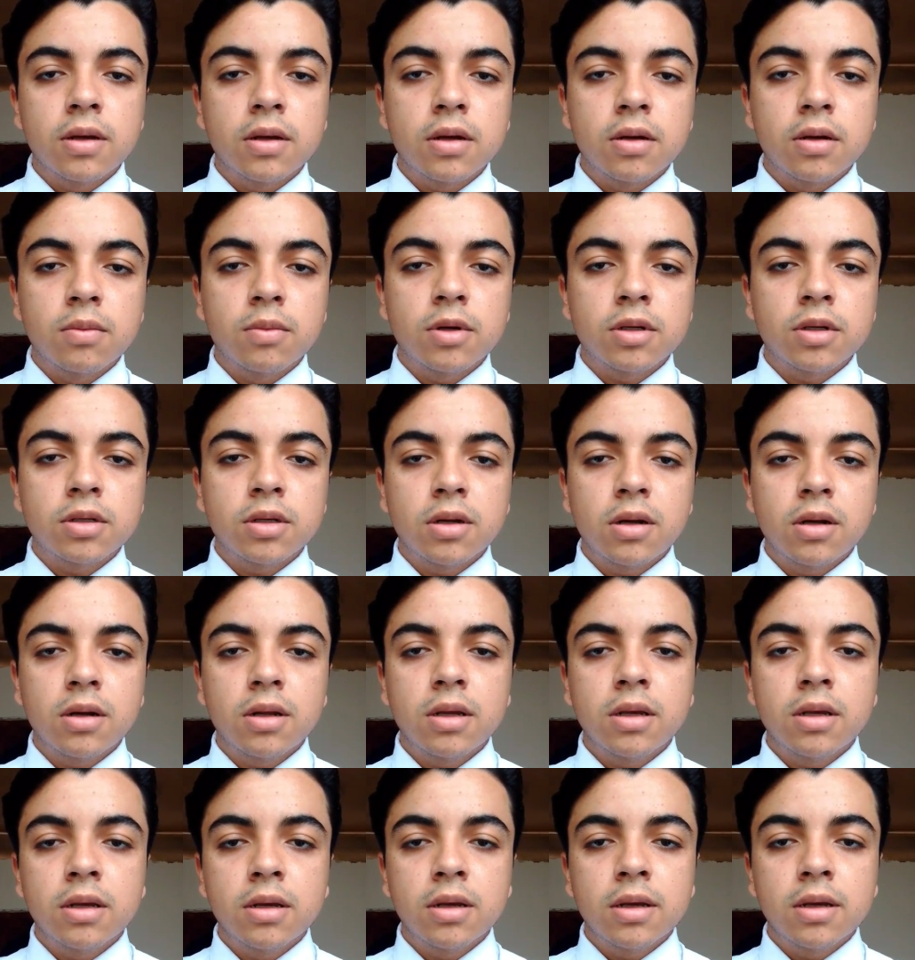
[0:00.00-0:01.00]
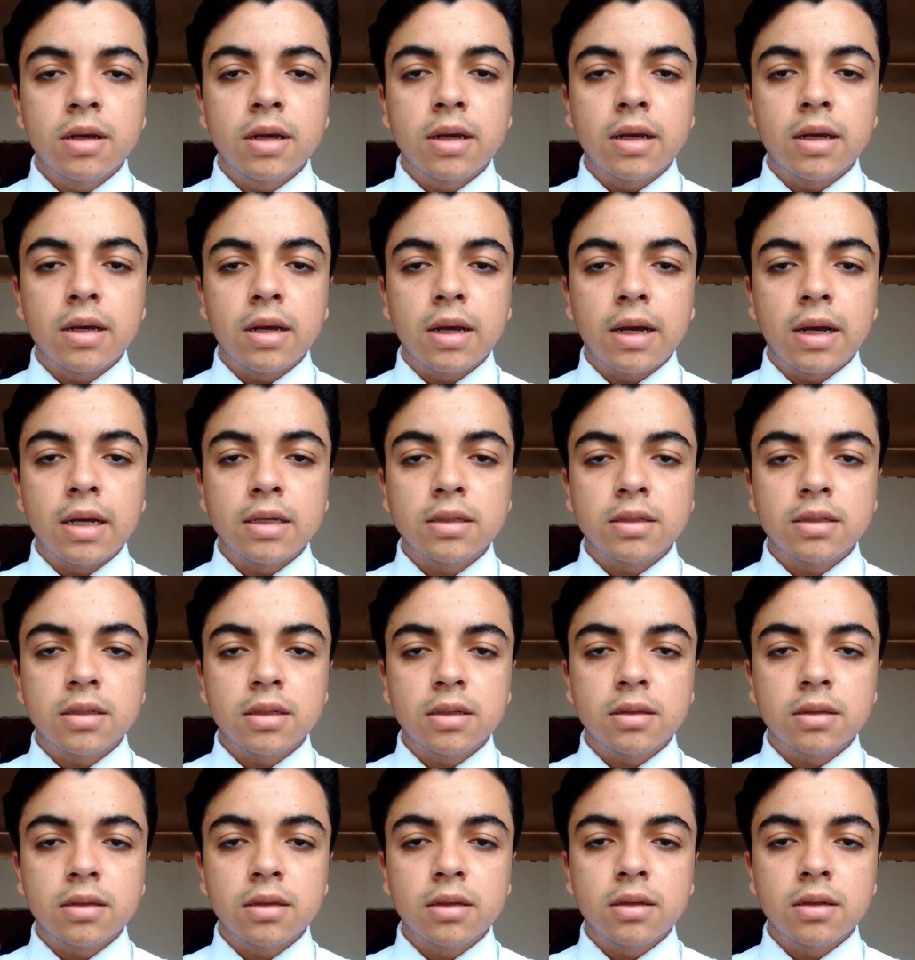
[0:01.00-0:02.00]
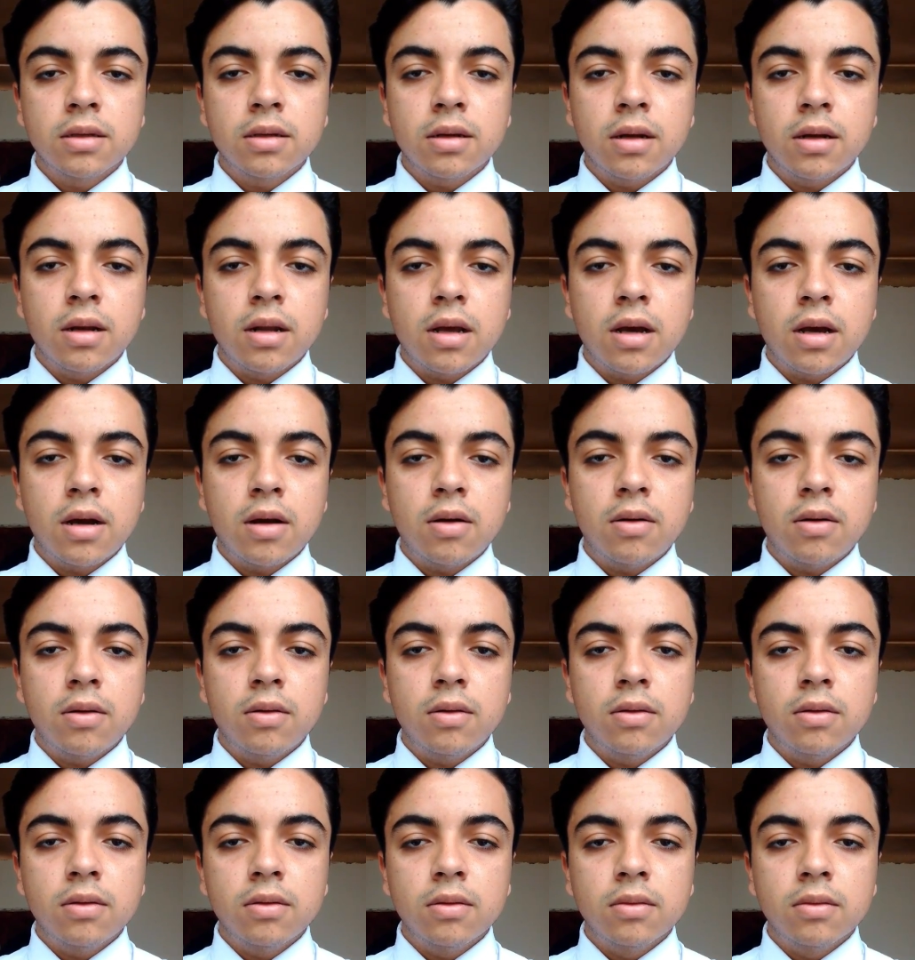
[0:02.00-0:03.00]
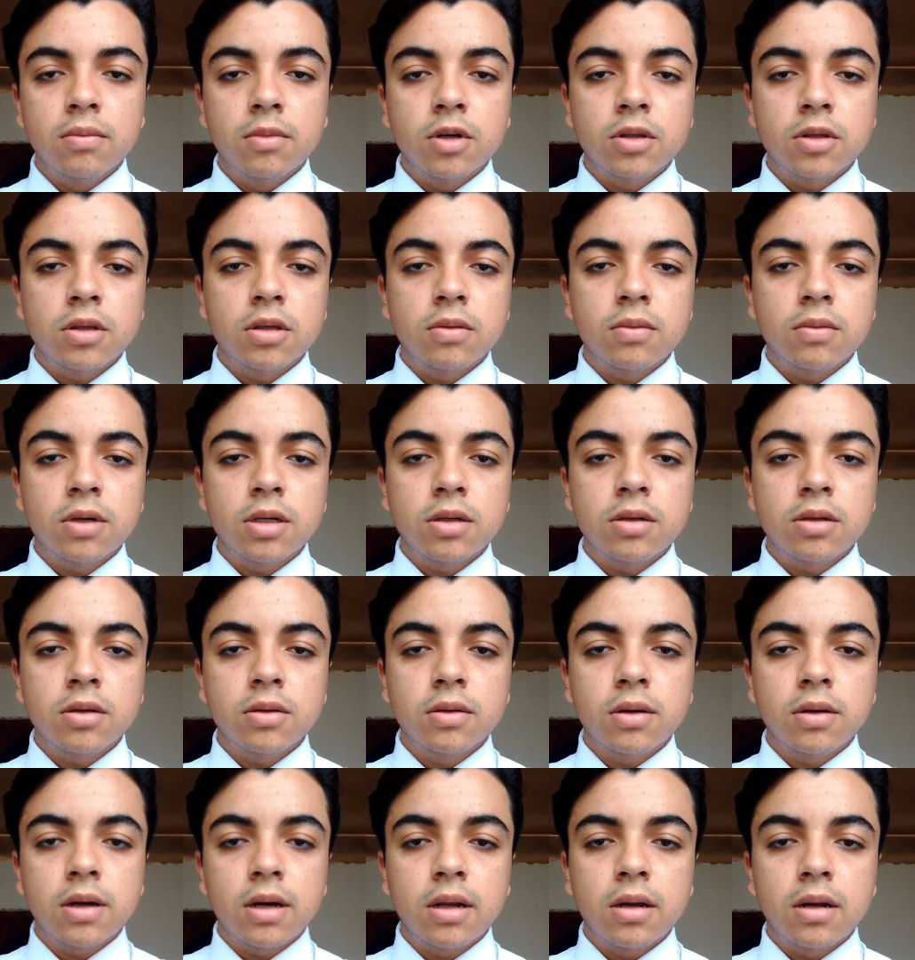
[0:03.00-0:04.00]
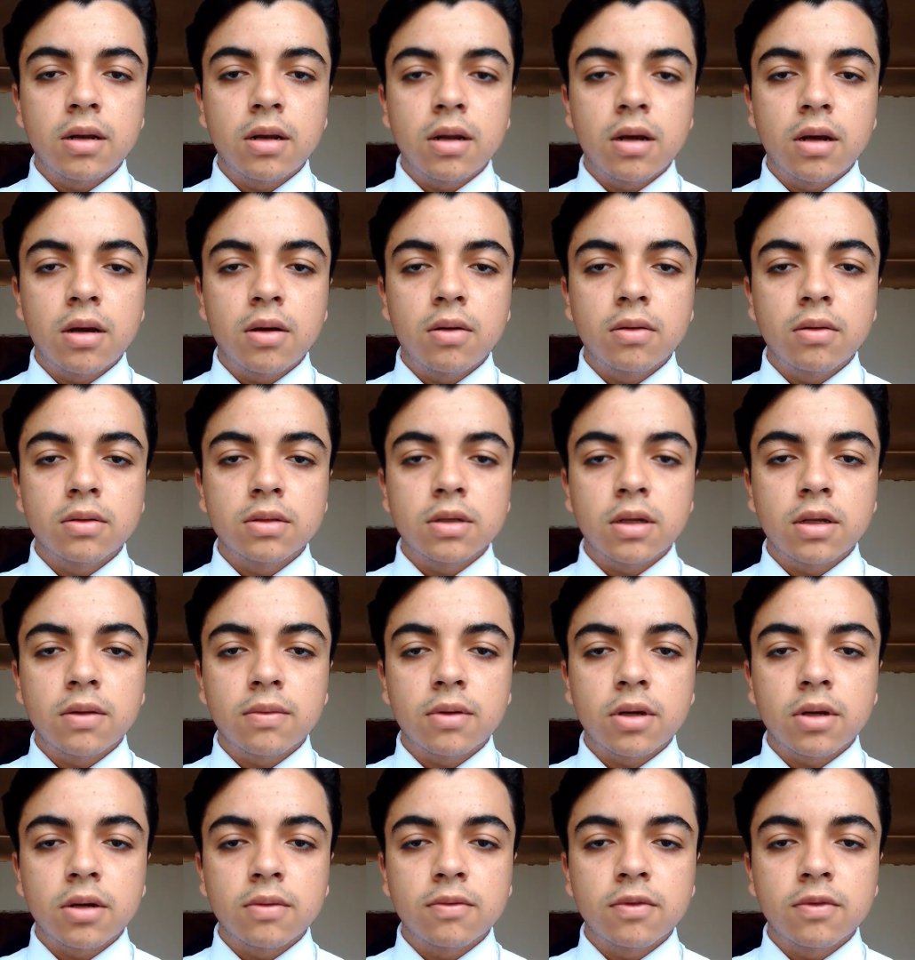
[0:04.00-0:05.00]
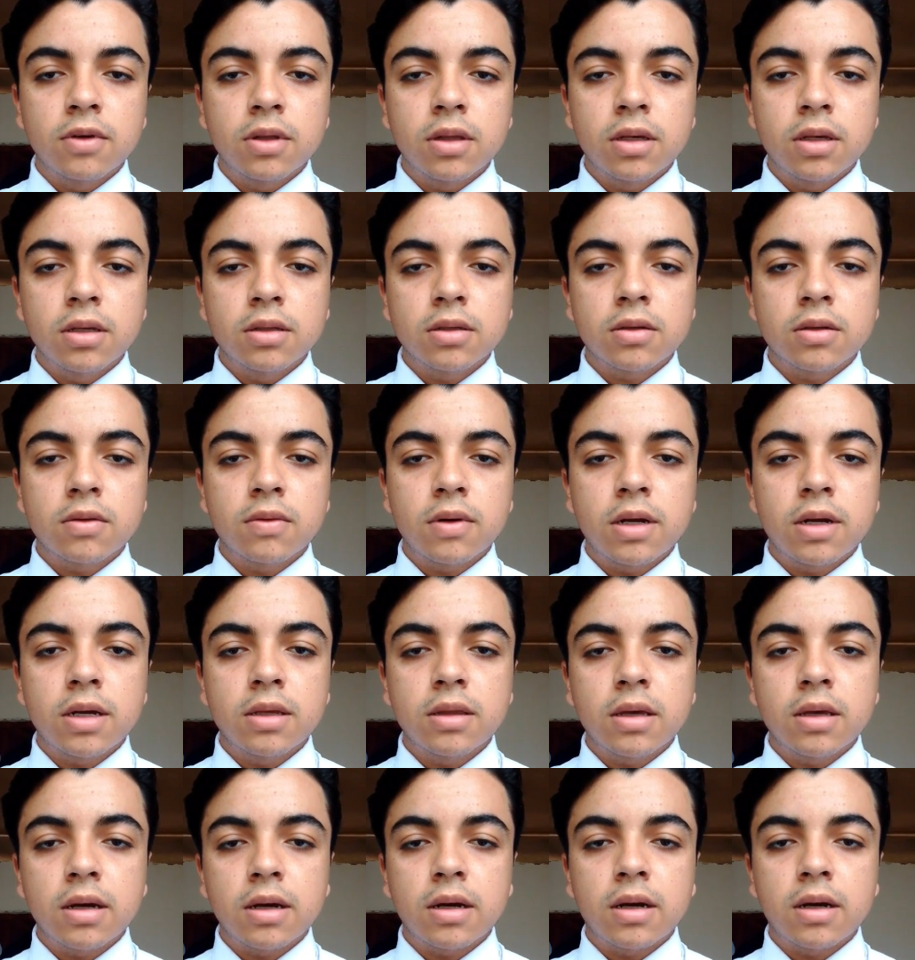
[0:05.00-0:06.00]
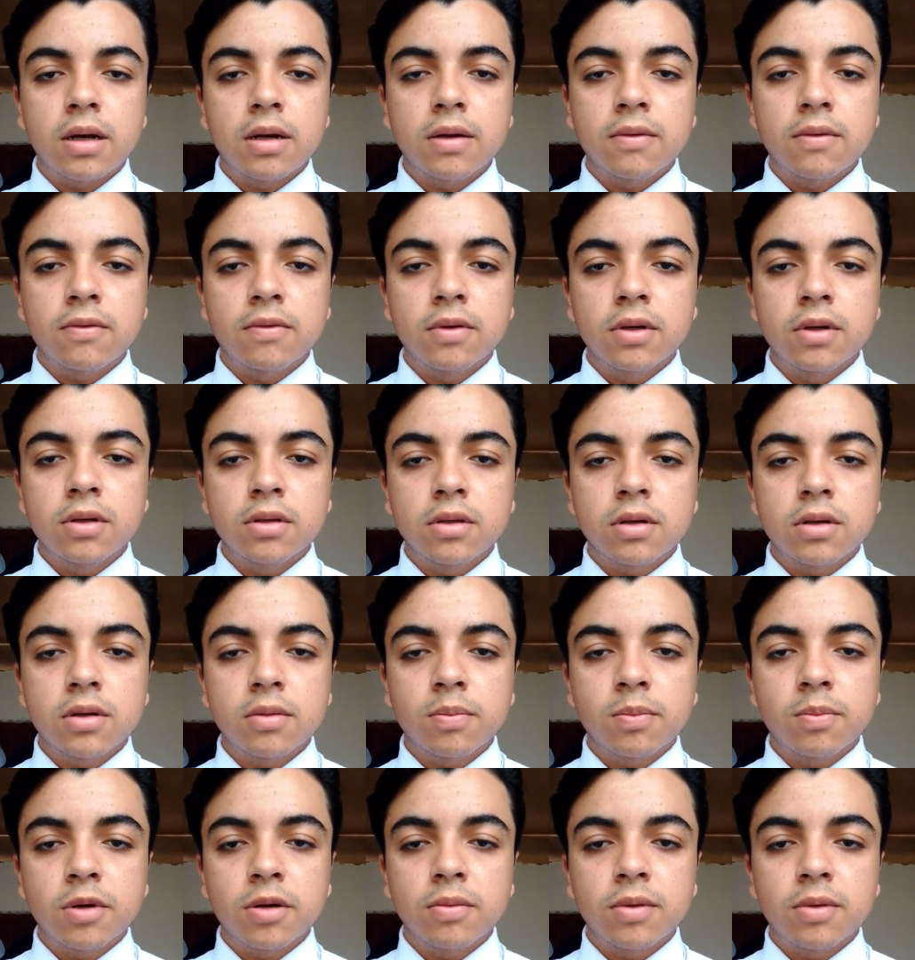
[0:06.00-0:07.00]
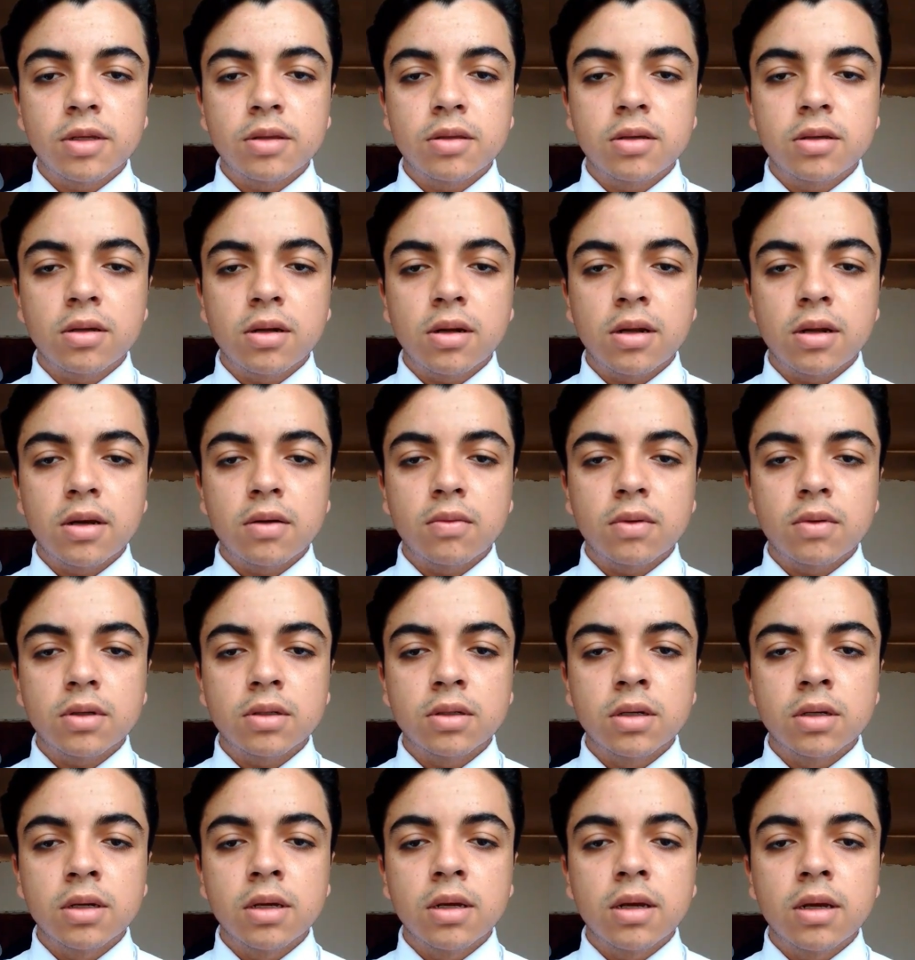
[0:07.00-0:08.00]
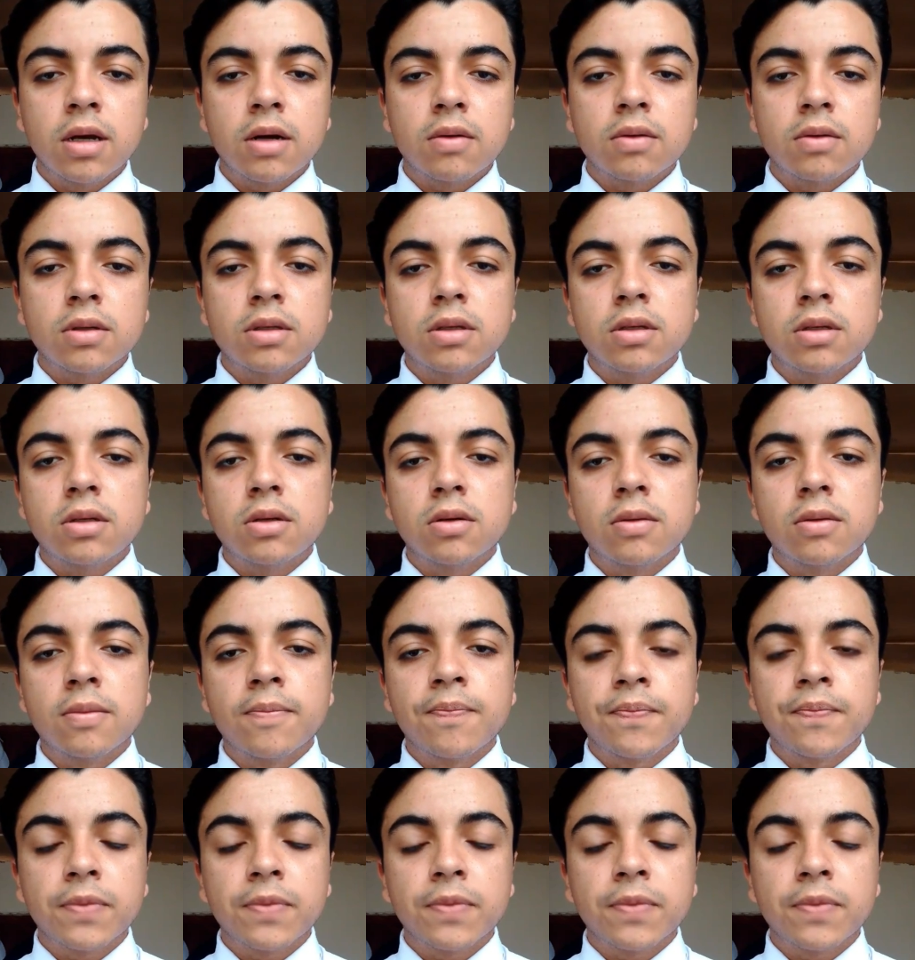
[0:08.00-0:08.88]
Conversely, anxiety, low motivation, and low self-confidence create a high filter preventing language acquisition,